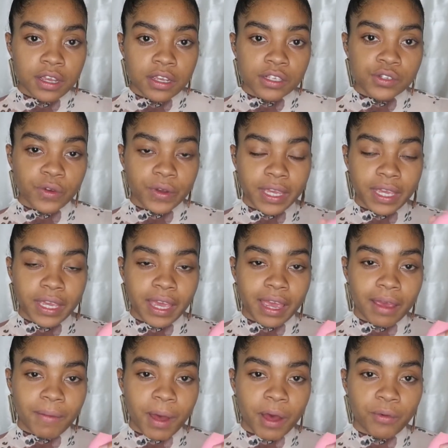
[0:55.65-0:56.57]
So he
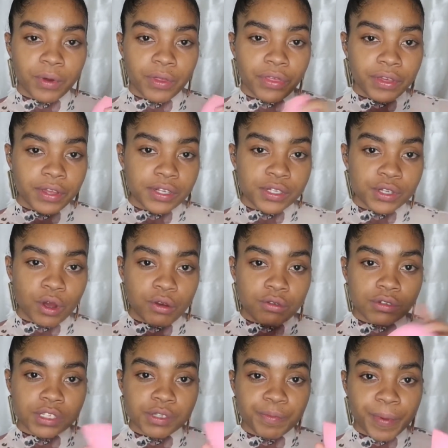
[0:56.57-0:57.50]
came out with his
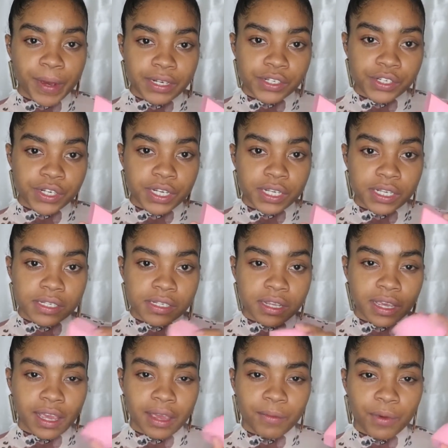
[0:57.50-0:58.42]
own sponges.
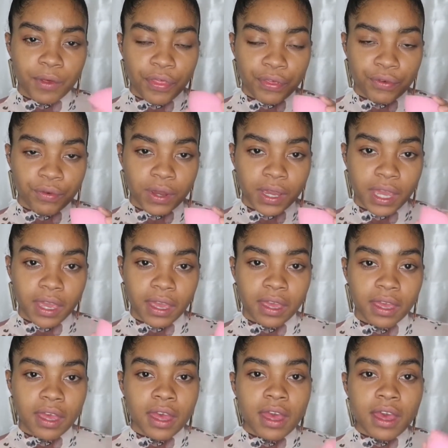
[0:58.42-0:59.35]
It came with
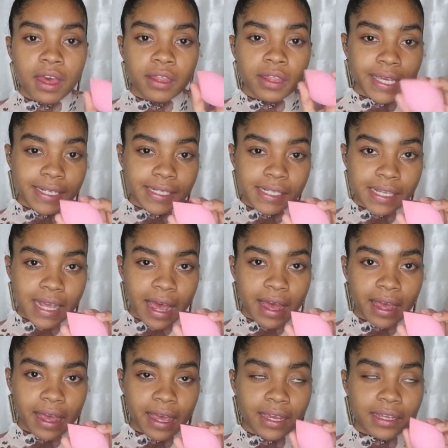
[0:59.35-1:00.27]
three, this
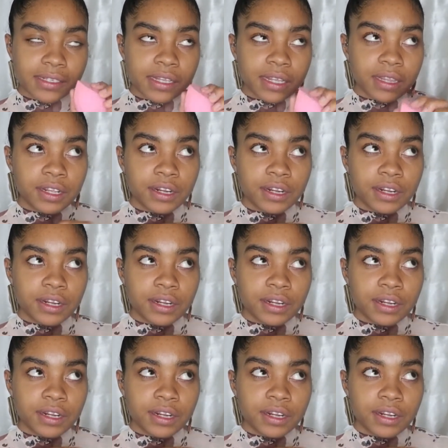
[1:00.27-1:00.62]
size, and